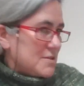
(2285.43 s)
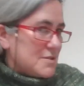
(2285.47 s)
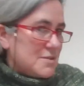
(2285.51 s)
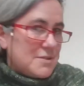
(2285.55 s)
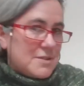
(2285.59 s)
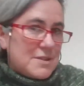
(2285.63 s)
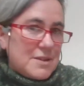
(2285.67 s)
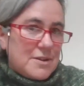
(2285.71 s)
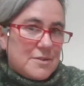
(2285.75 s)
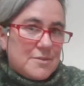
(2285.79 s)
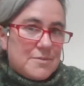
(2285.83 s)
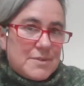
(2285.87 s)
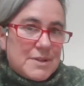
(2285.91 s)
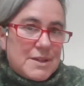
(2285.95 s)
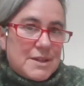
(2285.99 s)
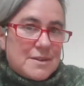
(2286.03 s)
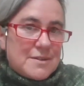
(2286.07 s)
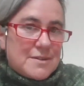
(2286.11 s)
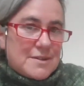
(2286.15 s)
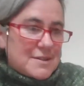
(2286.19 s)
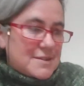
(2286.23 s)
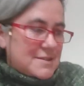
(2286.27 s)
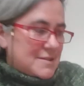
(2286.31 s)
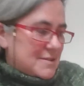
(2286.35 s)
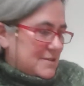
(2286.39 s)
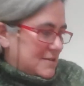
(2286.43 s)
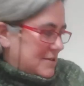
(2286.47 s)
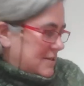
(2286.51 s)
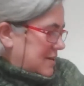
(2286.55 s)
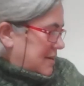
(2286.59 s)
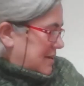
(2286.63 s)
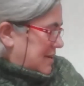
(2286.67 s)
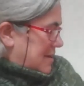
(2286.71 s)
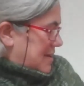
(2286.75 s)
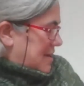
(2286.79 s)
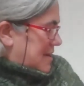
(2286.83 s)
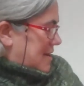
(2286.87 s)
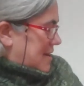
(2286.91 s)
So they're really nice.
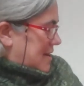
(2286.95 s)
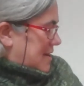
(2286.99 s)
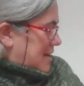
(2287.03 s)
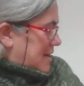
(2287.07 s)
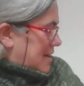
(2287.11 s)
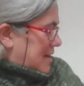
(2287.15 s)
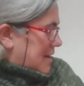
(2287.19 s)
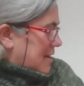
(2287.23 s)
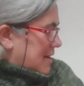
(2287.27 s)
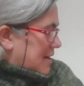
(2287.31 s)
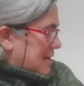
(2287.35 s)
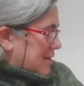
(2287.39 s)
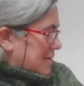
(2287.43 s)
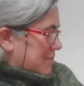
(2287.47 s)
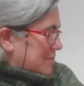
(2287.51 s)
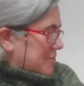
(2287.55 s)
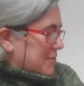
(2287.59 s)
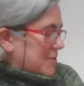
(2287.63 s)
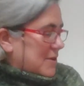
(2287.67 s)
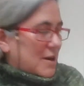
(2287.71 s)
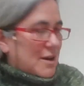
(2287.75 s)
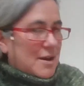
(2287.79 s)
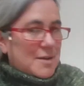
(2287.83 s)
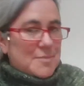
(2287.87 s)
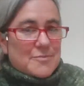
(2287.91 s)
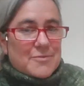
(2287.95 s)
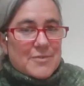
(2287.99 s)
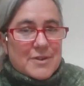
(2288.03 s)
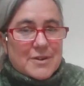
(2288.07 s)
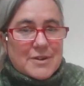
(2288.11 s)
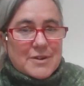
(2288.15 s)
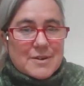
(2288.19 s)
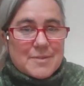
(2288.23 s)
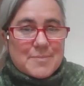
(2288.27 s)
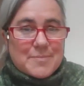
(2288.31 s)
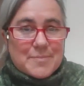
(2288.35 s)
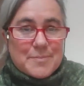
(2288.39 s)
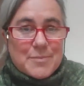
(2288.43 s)
I'm
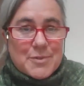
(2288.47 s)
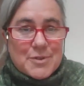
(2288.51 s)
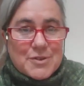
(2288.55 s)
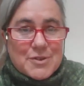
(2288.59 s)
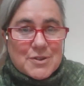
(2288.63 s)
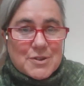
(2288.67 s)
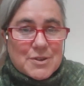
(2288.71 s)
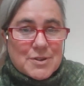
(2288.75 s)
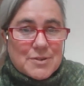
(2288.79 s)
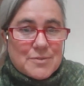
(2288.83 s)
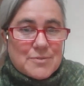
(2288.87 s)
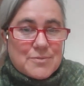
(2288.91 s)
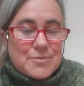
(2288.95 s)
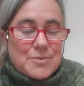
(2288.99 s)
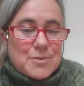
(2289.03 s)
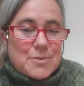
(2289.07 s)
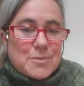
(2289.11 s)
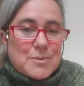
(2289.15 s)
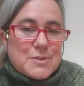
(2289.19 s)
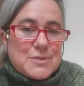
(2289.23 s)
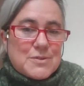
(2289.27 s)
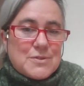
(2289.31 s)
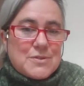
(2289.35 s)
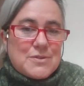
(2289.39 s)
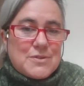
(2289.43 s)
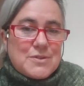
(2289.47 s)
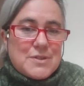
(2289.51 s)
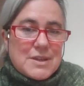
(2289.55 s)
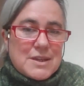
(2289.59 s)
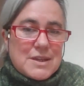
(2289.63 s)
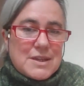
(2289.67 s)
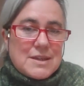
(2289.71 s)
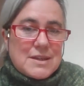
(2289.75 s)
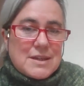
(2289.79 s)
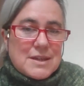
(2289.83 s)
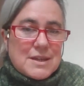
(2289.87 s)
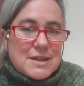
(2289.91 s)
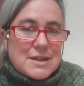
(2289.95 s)
very much looking forward
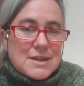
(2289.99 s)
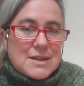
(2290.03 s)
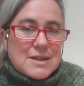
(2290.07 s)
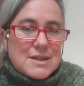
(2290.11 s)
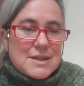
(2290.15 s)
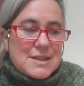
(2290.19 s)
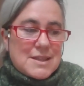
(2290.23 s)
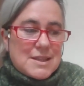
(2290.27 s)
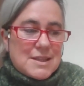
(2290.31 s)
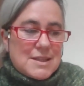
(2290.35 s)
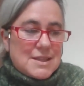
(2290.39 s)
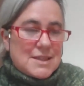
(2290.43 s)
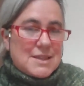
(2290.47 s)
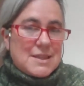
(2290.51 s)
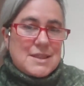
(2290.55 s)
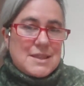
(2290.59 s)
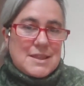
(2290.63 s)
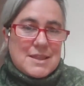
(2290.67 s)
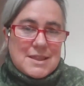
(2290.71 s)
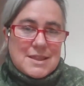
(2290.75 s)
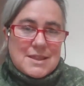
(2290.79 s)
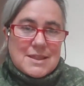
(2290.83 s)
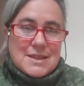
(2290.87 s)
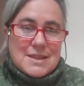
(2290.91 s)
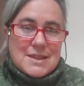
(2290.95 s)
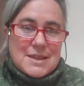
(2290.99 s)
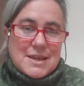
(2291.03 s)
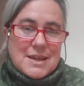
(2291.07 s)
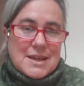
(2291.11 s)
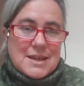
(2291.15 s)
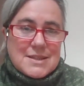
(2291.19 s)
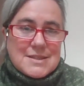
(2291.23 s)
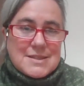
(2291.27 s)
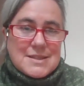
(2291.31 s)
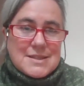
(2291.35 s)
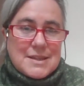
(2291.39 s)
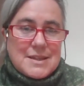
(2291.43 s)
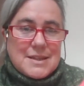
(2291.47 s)
to knitting the
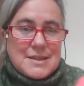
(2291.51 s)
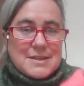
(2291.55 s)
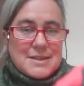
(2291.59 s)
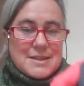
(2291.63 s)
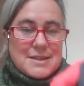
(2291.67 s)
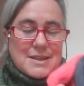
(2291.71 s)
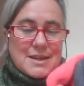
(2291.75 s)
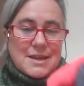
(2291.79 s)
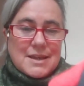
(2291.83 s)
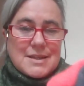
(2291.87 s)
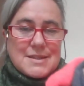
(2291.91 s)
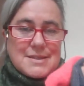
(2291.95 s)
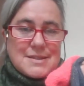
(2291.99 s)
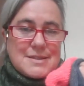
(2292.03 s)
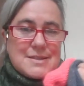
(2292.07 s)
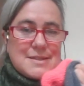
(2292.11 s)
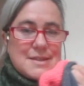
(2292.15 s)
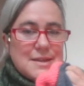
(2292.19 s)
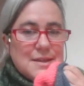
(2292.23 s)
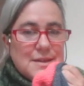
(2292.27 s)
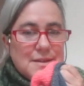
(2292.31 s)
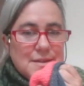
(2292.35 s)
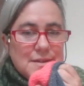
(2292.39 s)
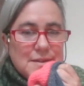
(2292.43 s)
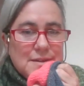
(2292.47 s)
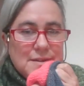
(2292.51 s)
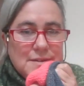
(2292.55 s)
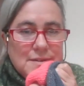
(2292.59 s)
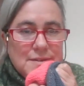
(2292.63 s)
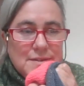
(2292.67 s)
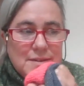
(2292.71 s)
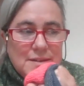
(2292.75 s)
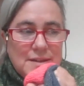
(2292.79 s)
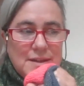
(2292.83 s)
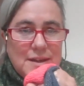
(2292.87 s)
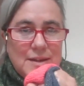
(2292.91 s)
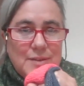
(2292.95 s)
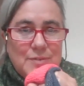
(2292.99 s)
next linen, the next
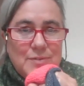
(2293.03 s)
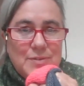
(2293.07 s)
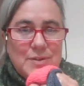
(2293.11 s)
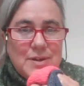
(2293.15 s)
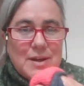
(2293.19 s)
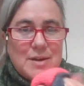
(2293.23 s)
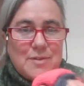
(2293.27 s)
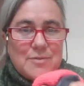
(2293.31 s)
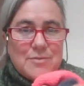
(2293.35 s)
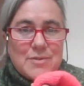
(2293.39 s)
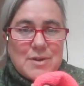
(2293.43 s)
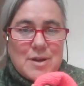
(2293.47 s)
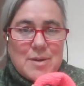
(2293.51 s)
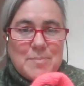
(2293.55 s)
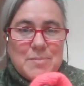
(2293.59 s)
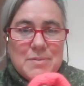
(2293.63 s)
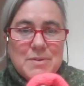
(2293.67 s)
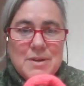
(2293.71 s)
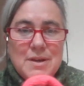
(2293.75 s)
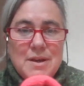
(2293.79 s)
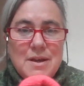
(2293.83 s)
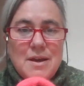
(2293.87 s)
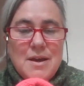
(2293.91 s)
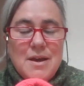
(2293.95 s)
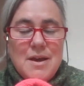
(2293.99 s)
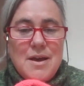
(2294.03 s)
half and half wrap.